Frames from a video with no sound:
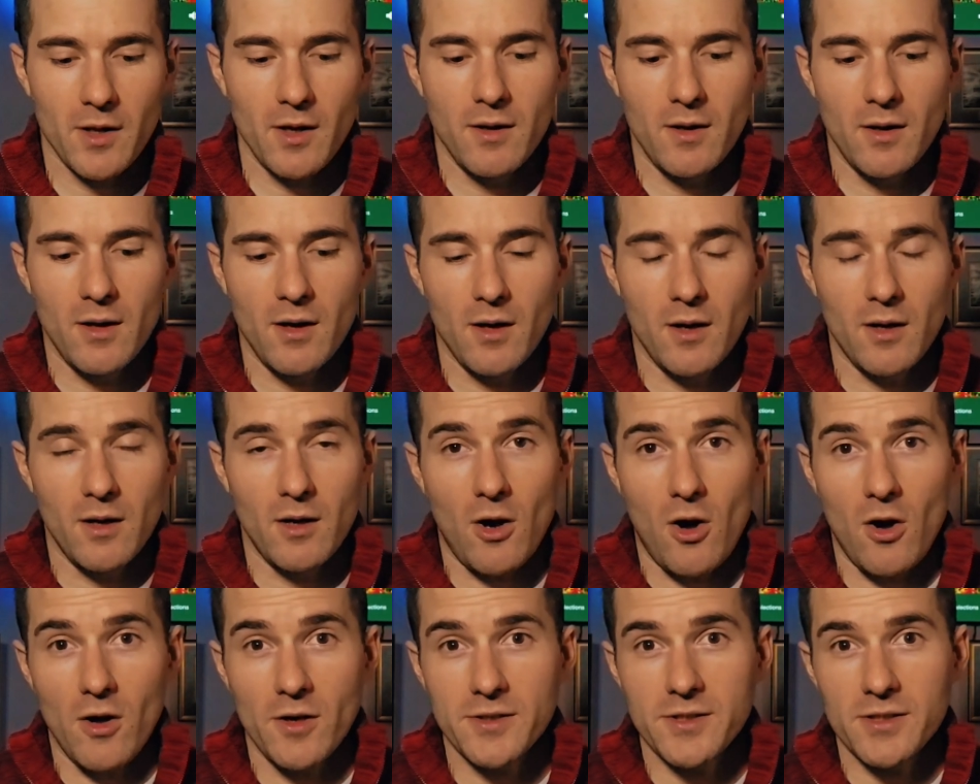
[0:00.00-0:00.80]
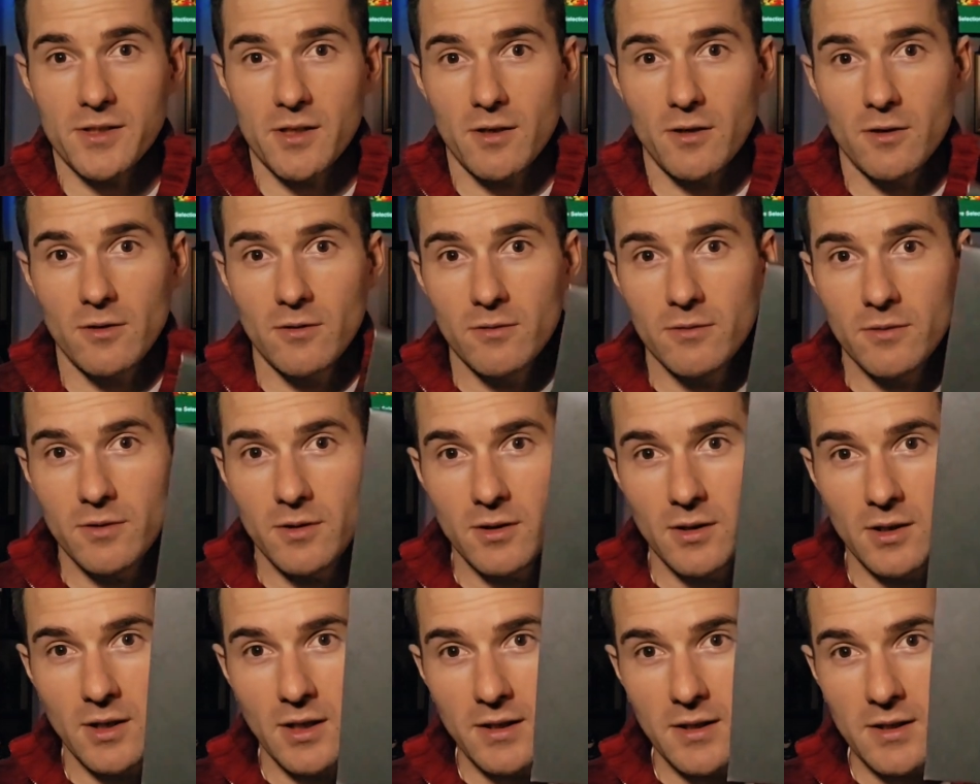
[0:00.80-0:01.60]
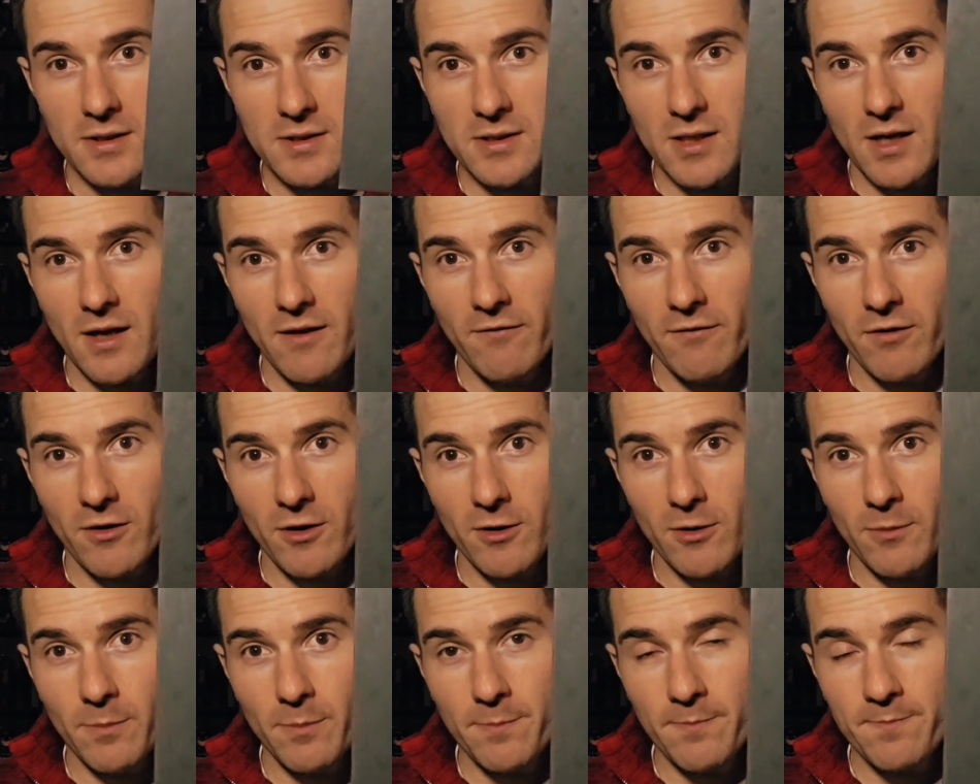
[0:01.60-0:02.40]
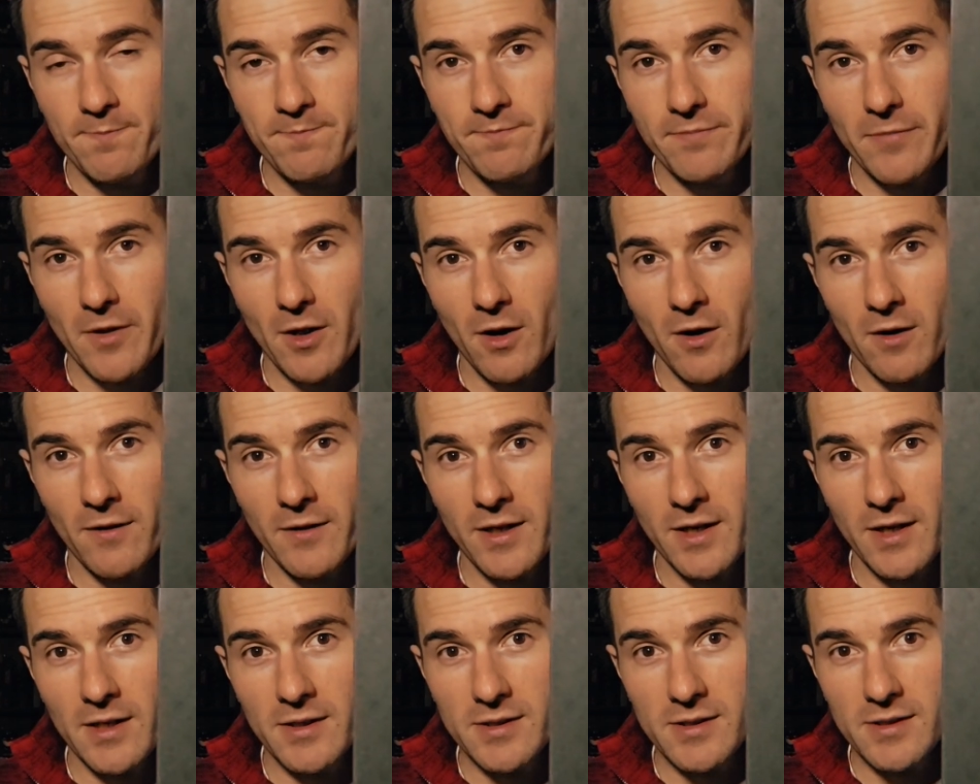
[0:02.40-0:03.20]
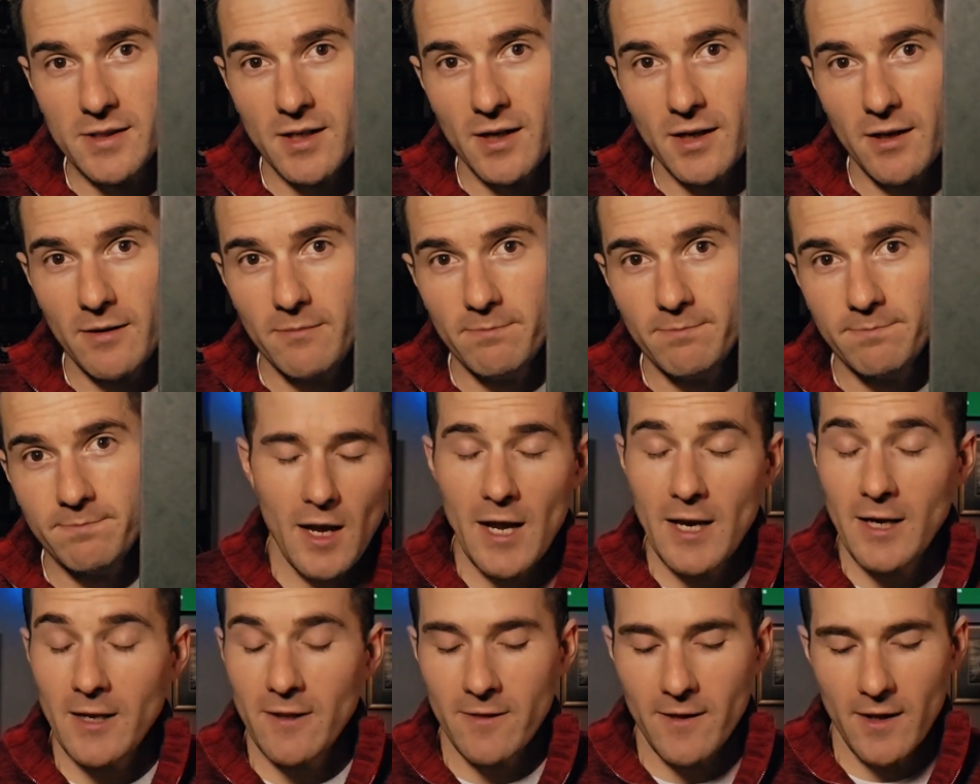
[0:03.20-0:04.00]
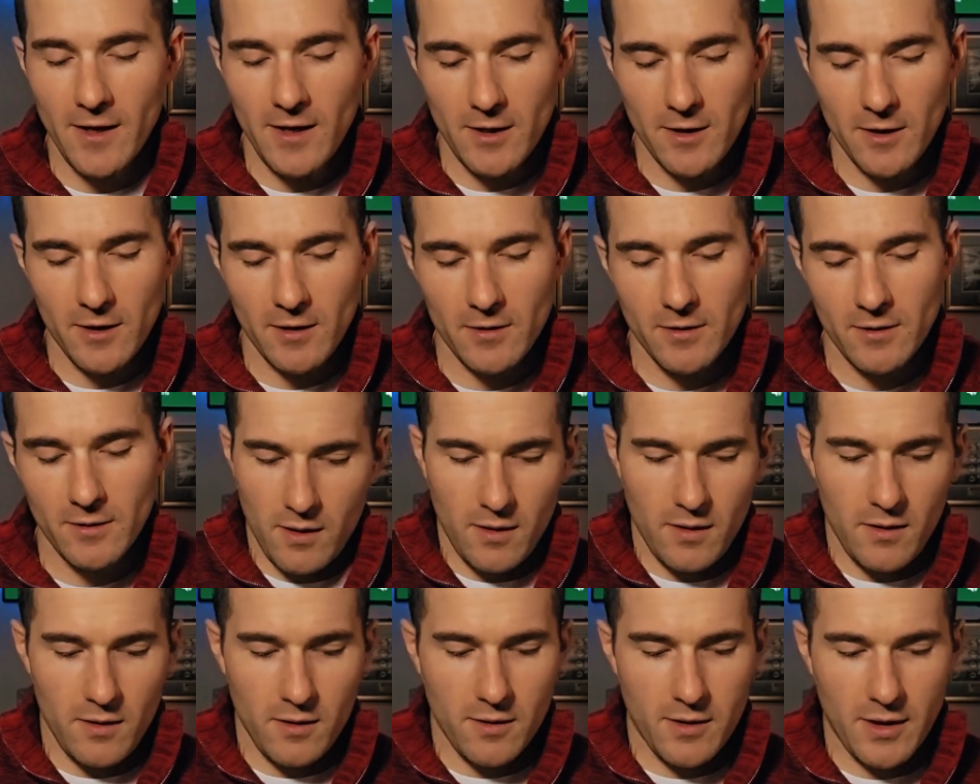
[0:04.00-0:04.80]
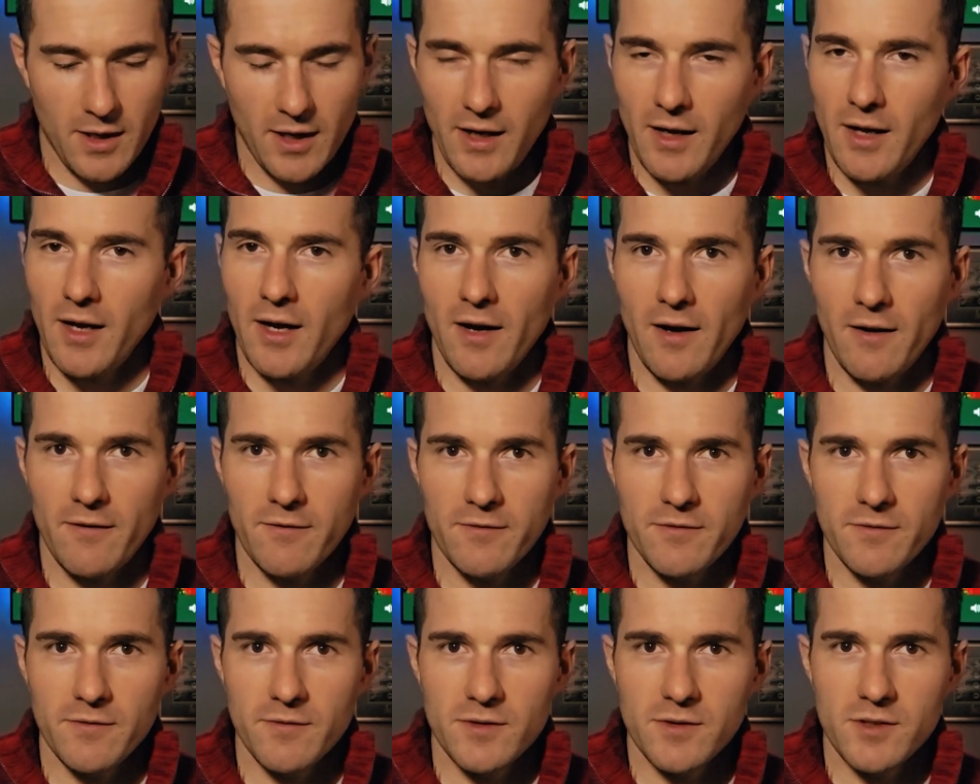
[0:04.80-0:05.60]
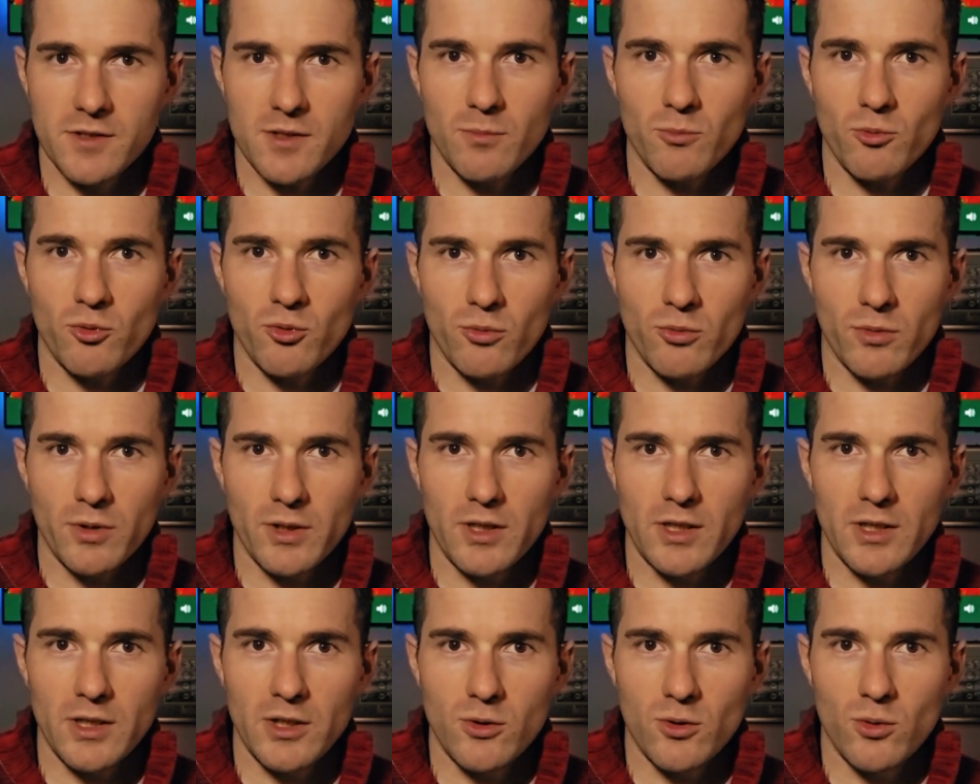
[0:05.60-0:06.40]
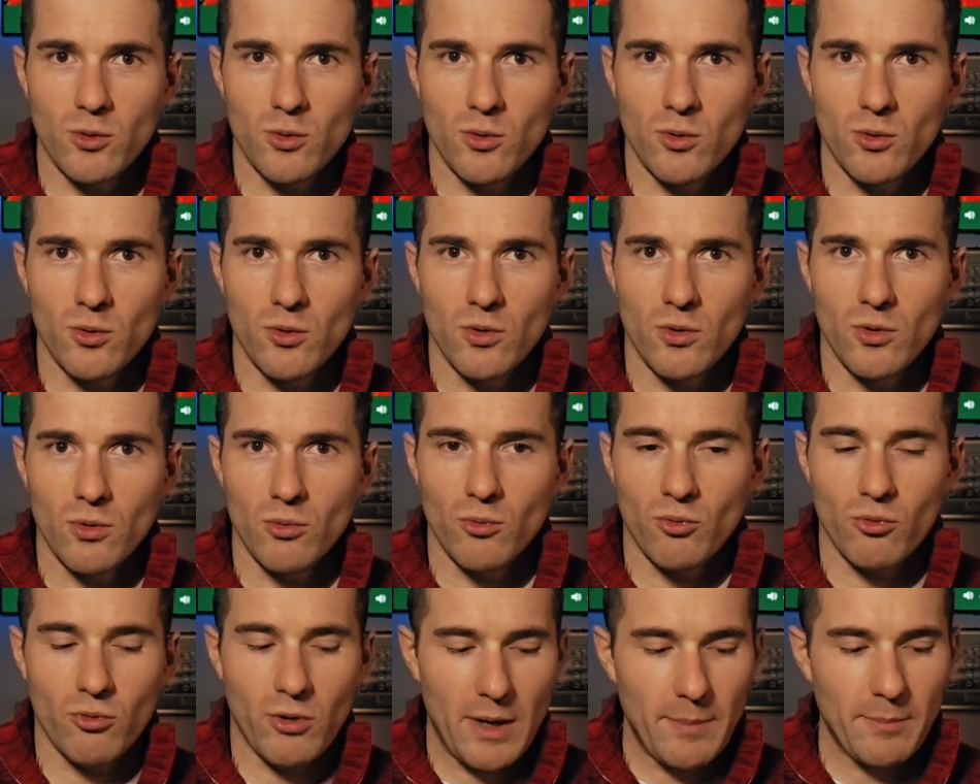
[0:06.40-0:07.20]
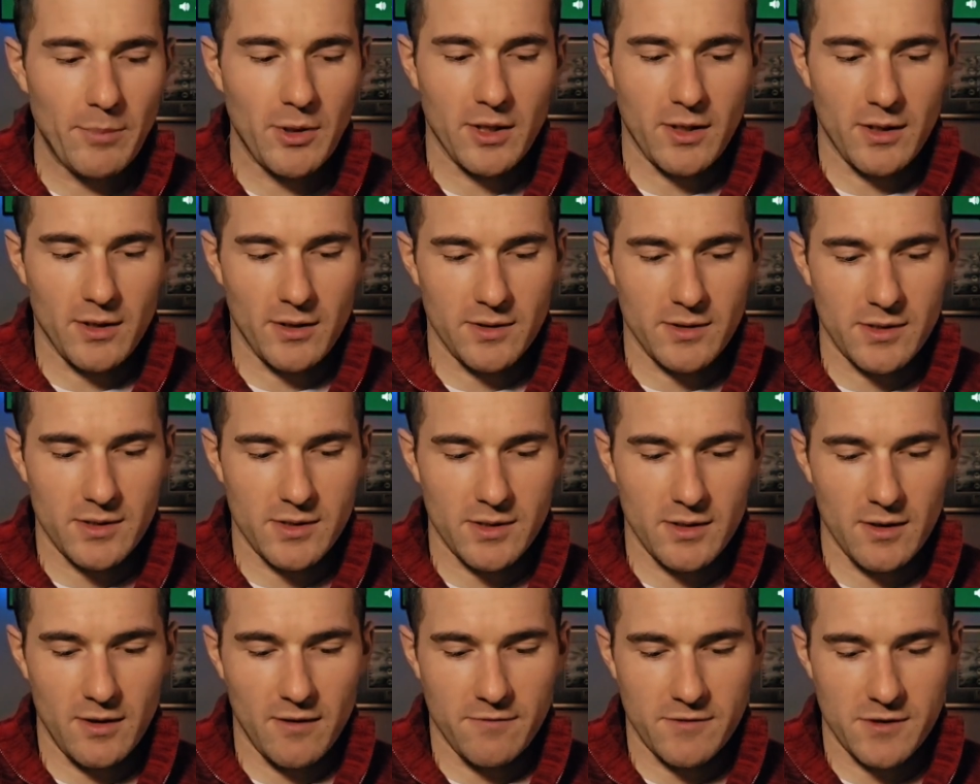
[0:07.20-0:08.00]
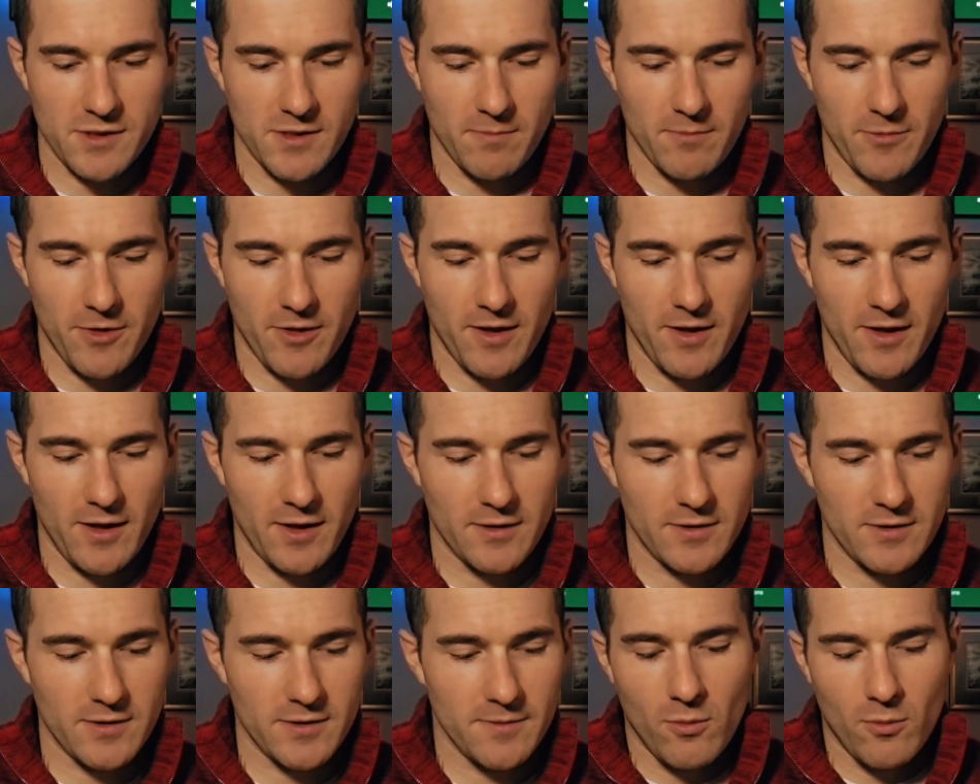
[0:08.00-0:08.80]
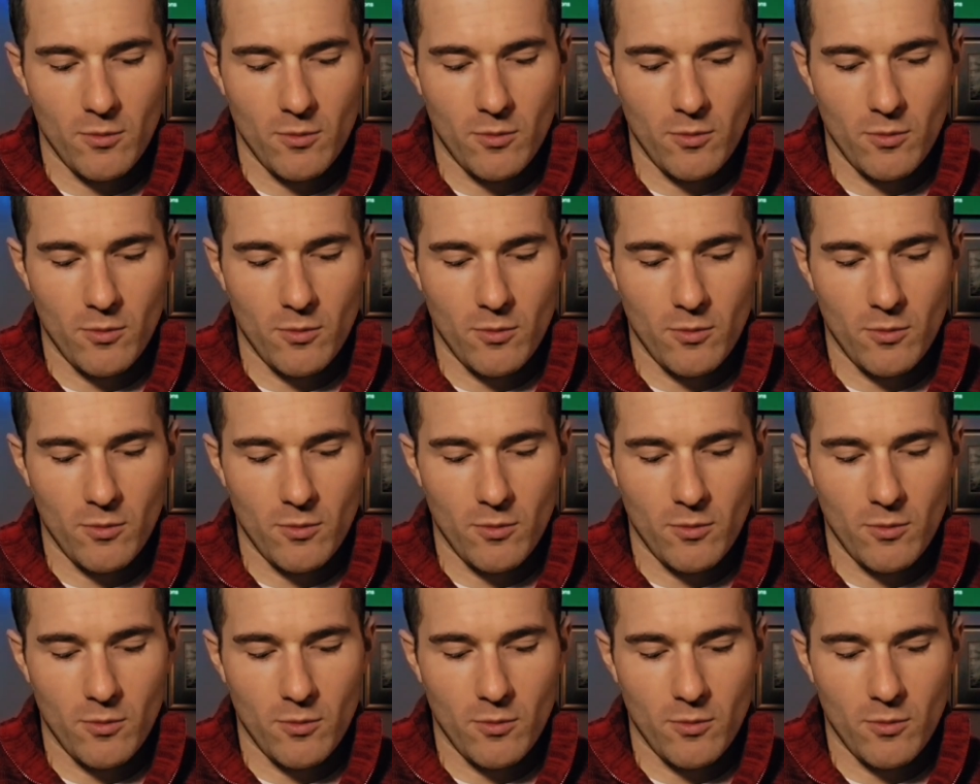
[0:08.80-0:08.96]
Also, you get this envelope on the inside, and in there, you kind of have some really cool replicas of some things.